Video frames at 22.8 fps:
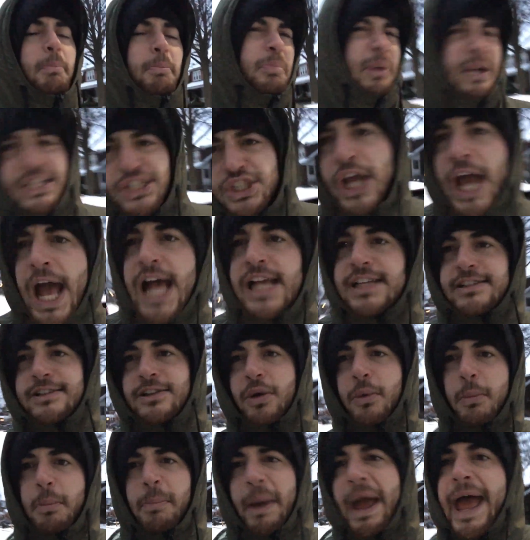bitch ass
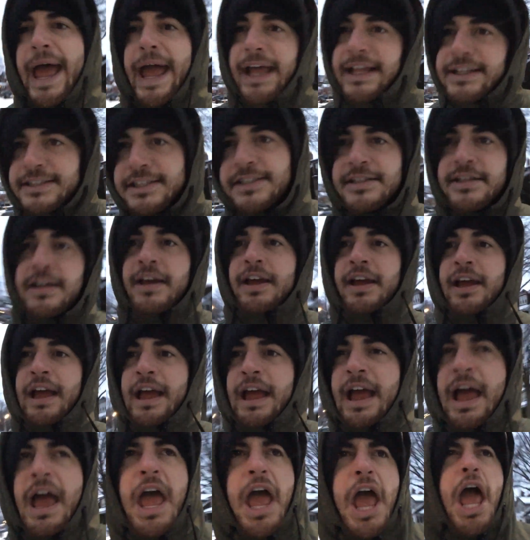little beds.
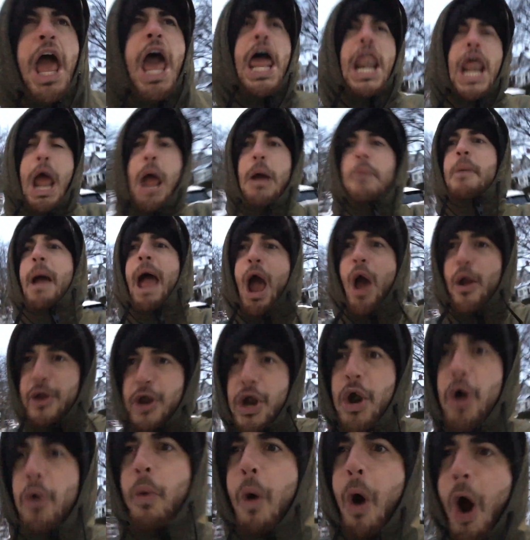And I'm out
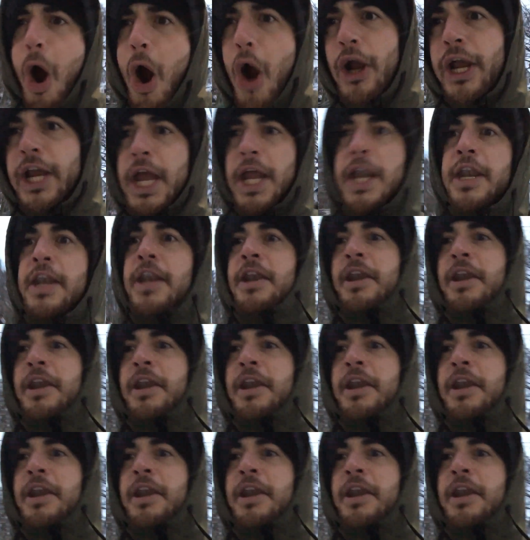here walking.